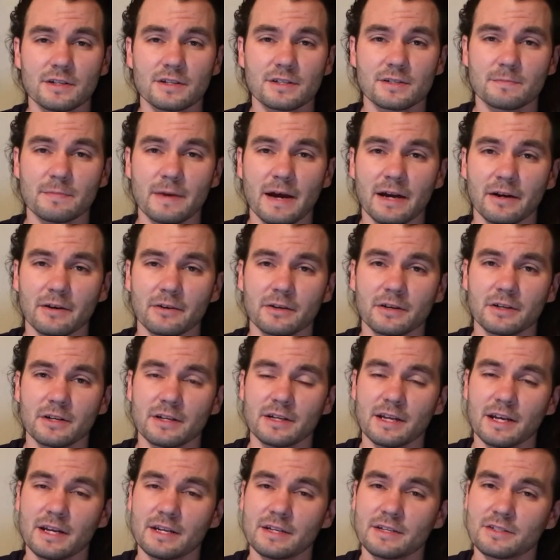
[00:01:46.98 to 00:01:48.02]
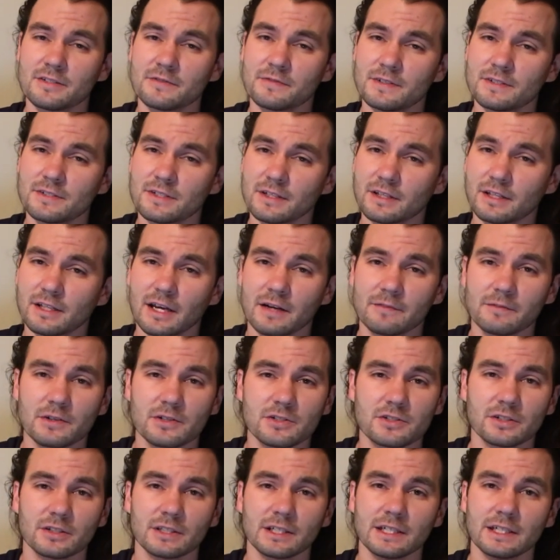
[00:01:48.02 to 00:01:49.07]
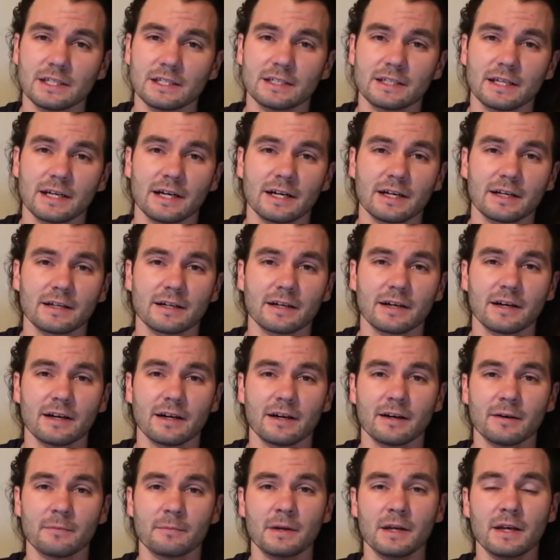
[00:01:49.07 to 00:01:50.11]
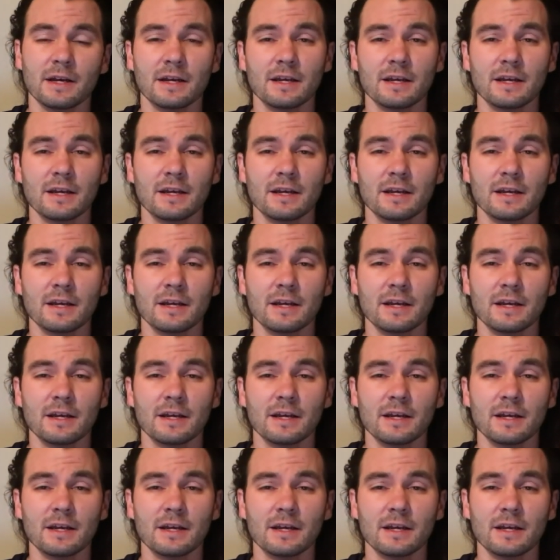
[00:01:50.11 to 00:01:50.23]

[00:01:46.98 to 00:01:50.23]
this macro today, just visit leveragelean.com.